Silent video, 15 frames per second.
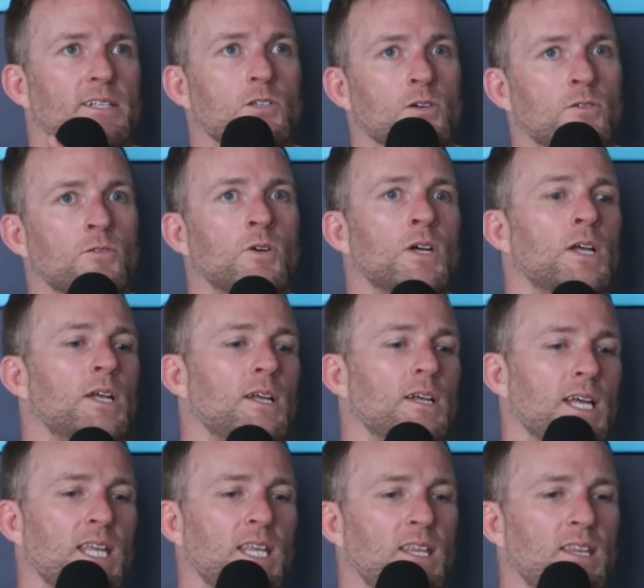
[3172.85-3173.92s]
So
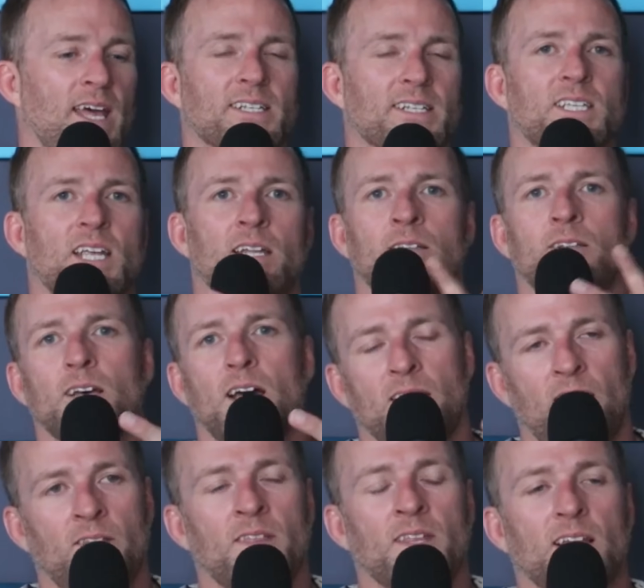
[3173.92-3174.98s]
that said,
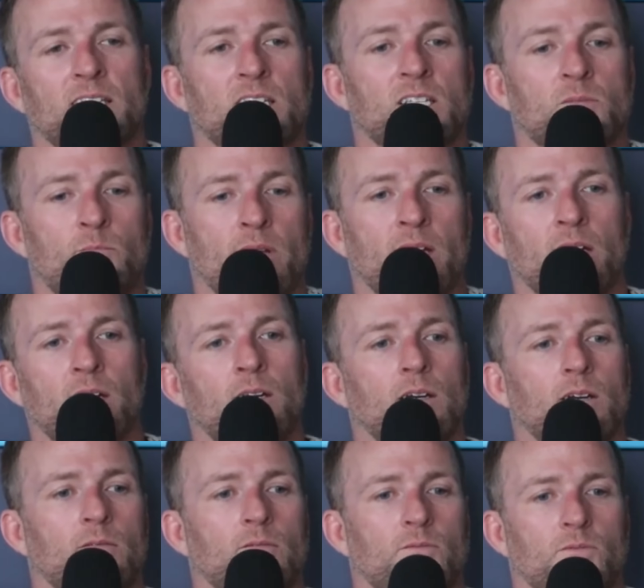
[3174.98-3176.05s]
I think that's his big,
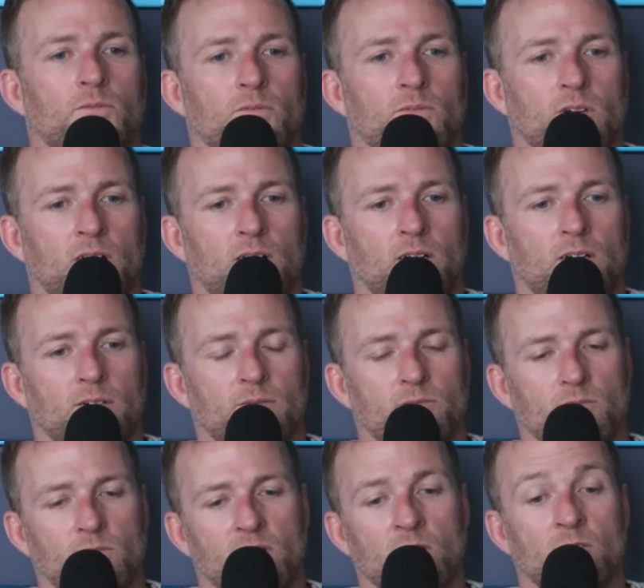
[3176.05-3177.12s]

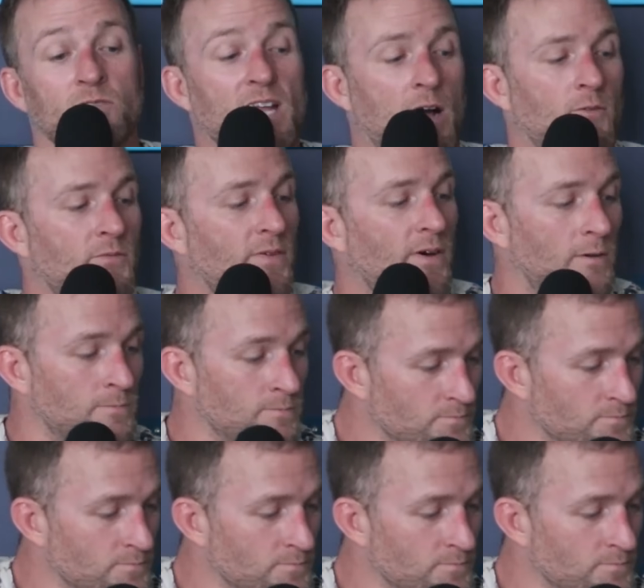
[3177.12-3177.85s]
downfall.